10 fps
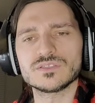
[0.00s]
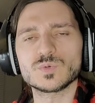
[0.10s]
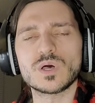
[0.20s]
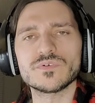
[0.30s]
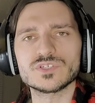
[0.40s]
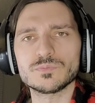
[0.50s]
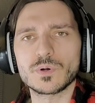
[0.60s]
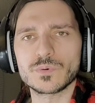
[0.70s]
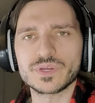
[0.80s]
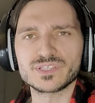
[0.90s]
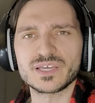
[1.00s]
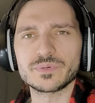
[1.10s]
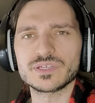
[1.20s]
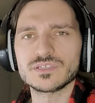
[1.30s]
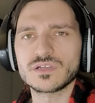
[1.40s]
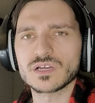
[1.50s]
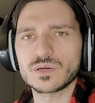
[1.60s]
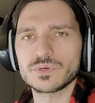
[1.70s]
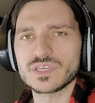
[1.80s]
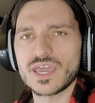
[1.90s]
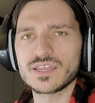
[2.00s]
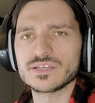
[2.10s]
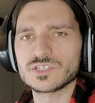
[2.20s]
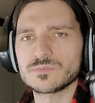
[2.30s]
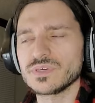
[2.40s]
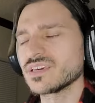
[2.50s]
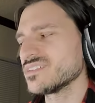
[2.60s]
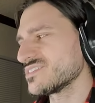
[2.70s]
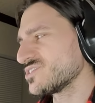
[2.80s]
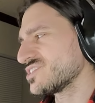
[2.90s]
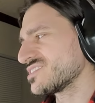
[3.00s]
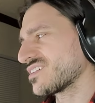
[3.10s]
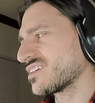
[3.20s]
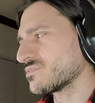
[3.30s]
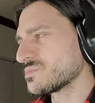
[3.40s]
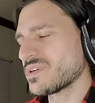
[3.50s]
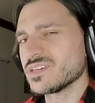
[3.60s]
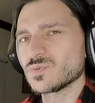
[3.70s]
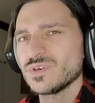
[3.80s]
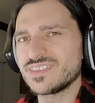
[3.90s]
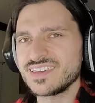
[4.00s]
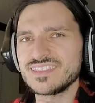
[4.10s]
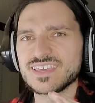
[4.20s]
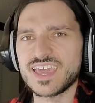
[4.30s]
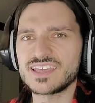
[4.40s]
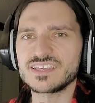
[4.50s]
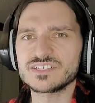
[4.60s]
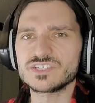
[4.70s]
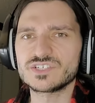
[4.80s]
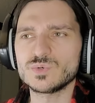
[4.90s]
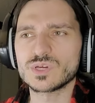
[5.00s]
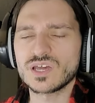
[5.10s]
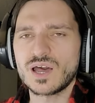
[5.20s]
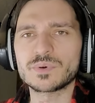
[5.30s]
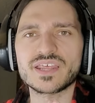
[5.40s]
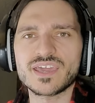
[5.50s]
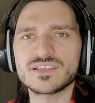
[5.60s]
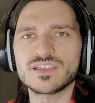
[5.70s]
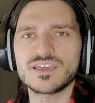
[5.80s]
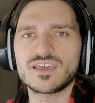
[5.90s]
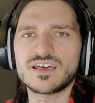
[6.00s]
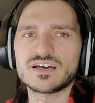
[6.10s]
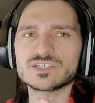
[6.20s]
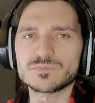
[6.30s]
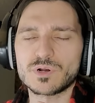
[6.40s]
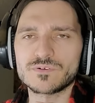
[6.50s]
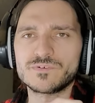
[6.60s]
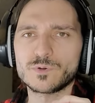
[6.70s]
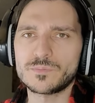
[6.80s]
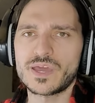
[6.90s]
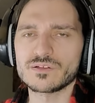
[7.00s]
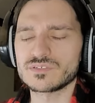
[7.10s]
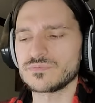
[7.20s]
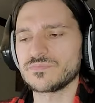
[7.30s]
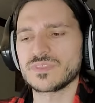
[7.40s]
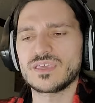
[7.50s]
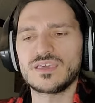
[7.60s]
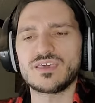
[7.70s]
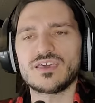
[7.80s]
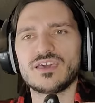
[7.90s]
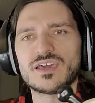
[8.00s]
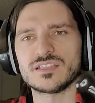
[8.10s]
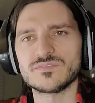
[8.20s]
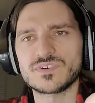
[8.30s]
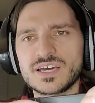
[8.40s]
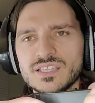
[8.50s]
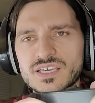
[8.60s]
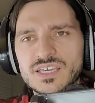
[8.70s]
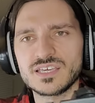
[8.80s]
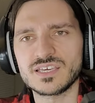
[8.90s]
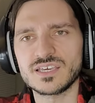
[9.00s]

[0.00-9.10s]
12 inch Bower ring light, but it did not come with the 8 inch because there's just not enough space within the 8 inch to accommodate a smartphone mount. And then finally,